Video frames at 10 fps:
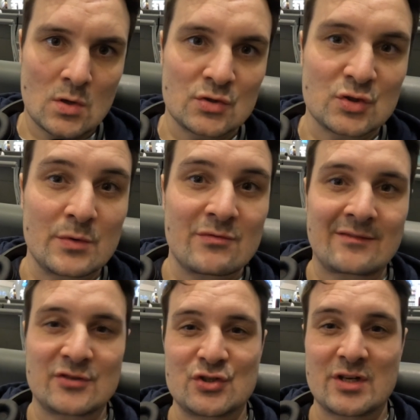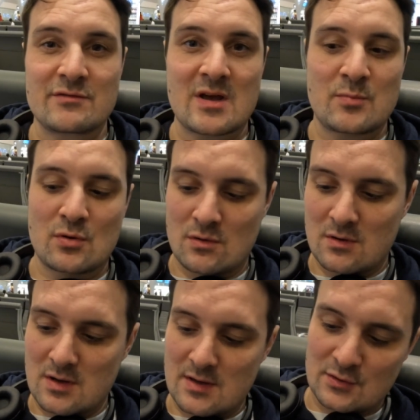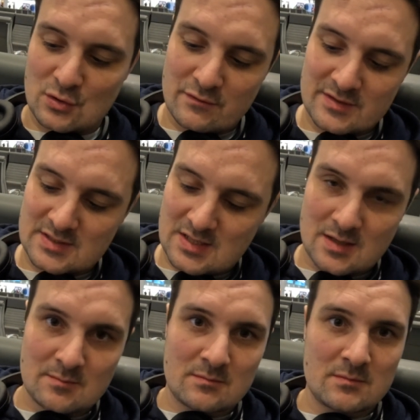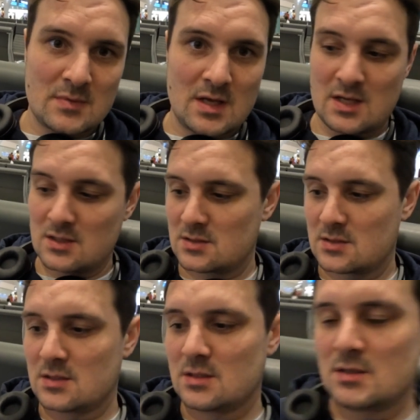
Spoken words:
So we arrived at Jeddah Airport and the current time is